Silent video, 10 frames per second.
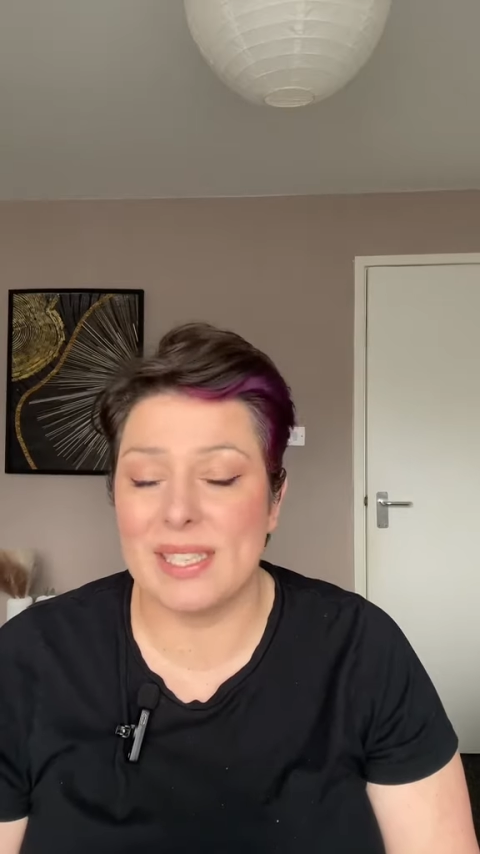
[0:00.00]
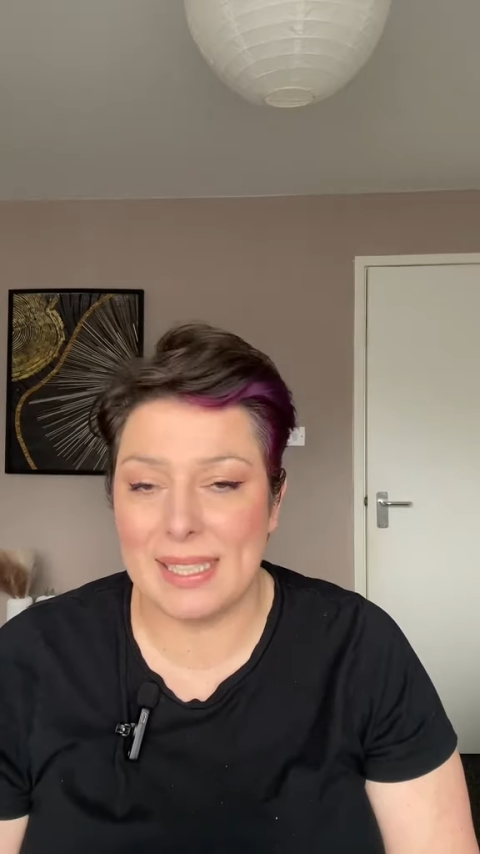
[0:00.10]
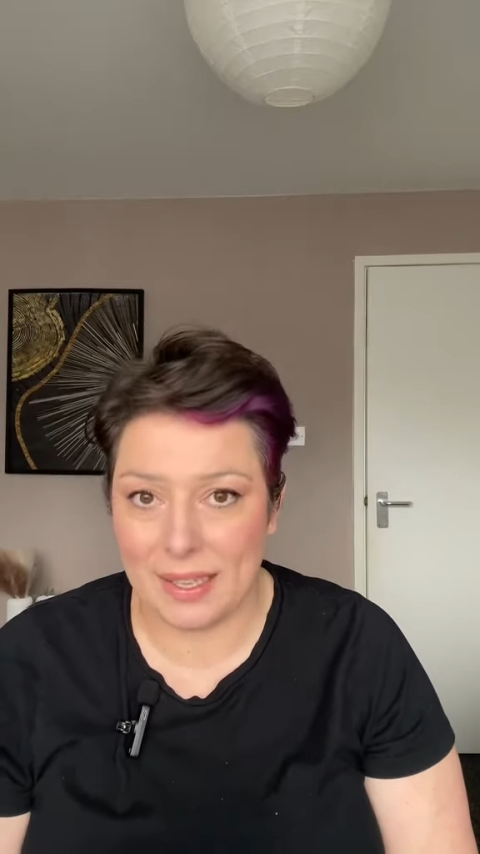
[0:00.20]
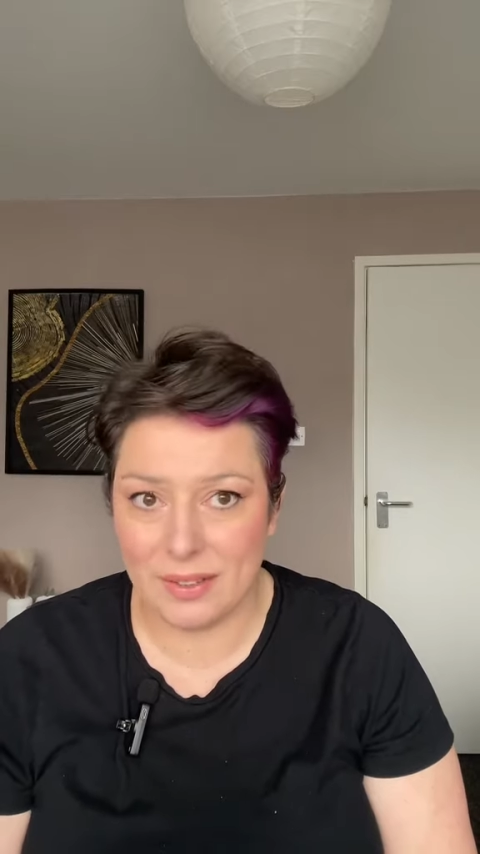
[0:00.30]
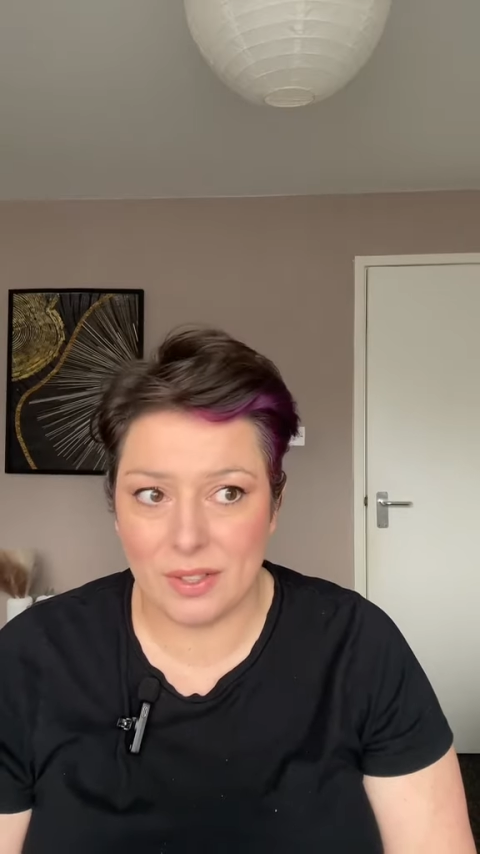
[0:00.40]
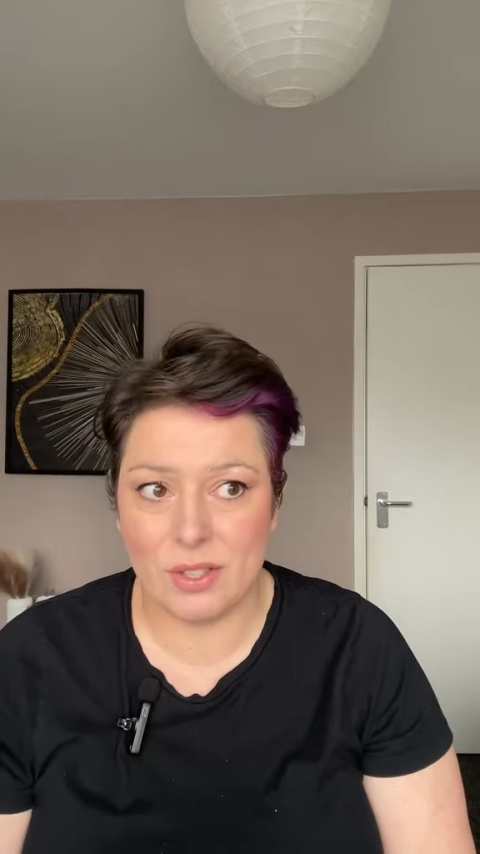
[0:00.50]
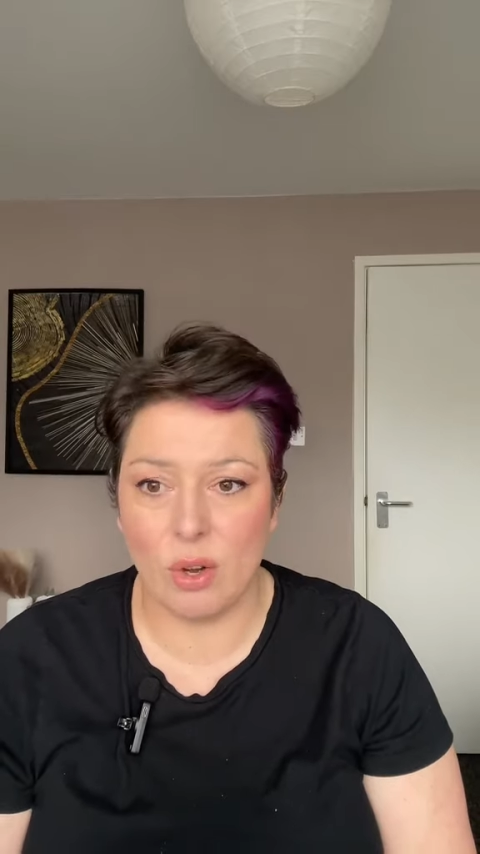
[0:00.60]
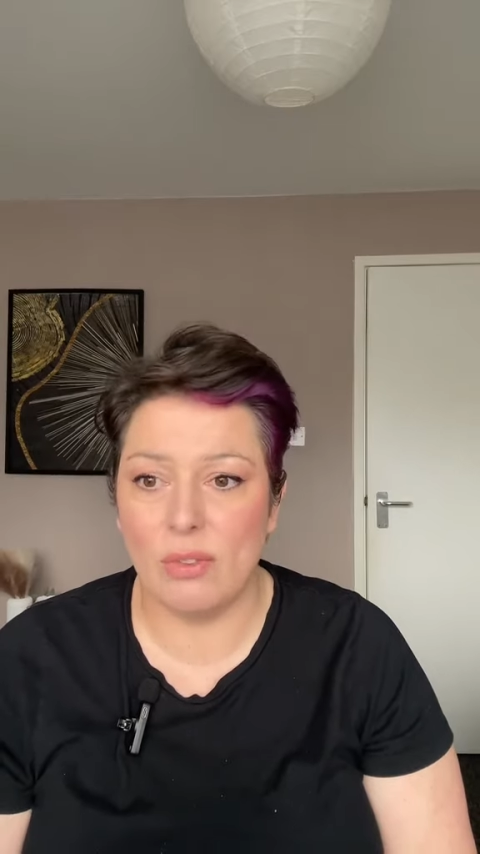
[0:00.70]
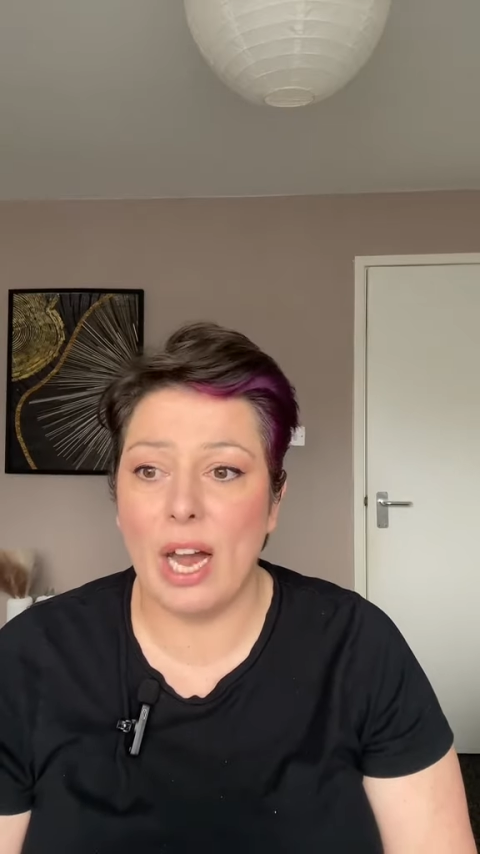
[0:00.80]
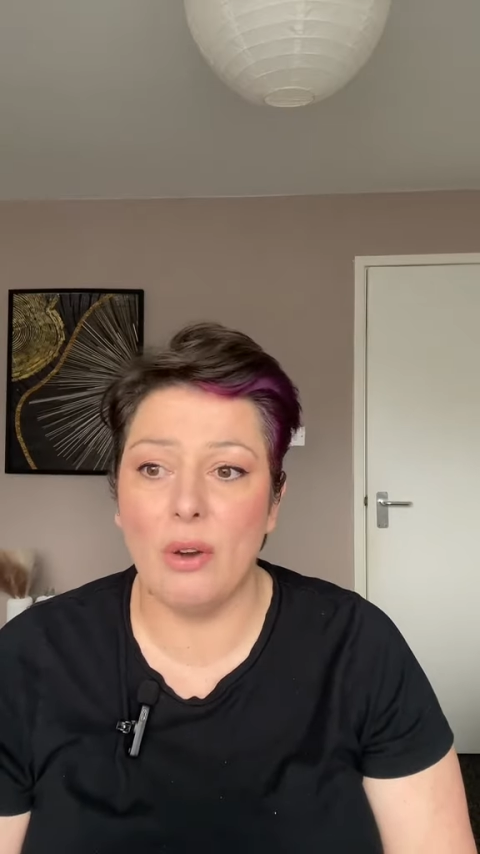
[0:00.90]
standards
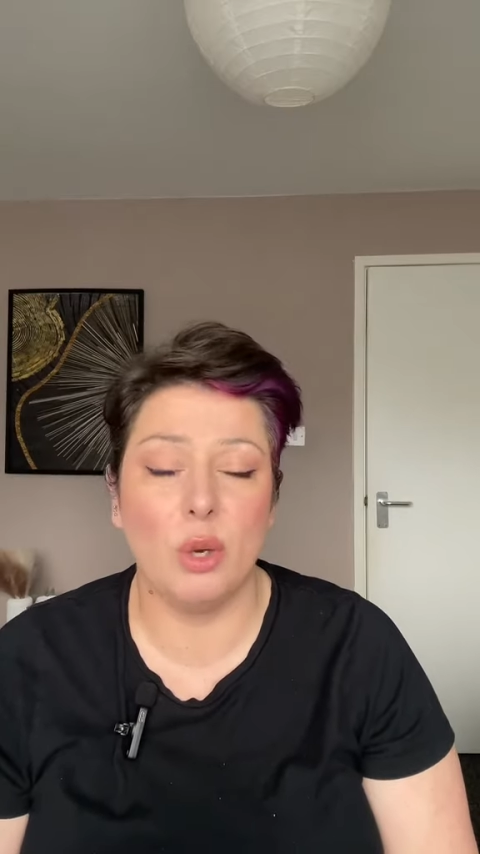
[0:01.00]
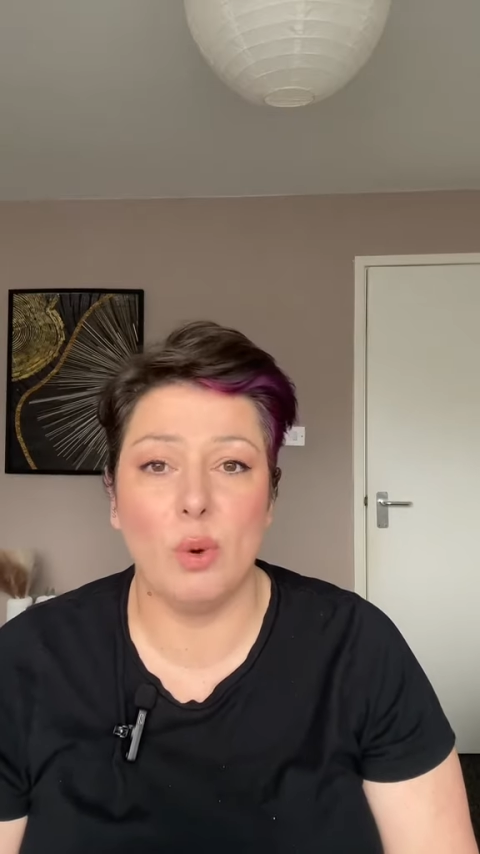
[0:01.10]
of how you